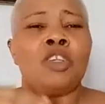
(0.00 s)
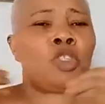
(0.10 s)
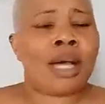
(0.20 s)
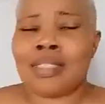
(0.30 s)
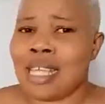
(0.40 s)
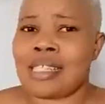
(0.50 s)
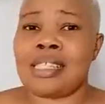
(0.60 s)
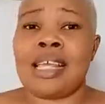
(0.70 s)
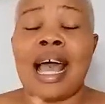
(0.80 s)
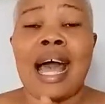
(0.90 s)
throughout
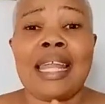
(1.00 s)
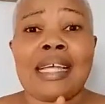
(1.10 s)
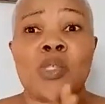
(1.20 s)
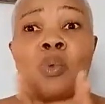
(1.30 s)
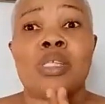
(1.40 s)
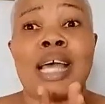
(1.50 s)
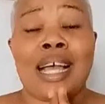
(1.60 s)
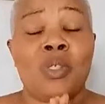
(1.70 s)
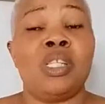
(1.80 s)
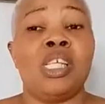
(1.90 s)
yesterday, Alex was
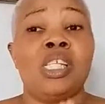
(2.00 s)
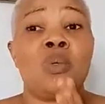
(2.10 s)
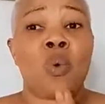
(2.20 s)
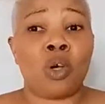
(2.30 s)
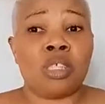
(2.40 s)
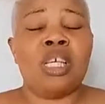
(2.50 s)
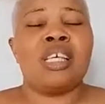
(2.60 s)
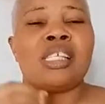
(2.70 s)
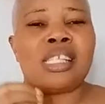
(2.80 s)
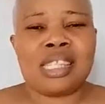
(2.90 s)
actually the one
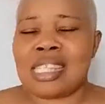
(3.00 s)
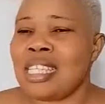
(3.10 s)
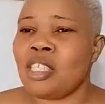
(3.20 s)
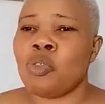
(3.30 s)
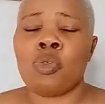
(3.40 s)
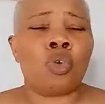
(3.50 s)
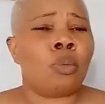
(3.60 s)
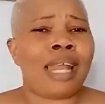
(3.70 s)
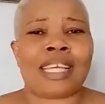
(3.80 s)
sitting in the room,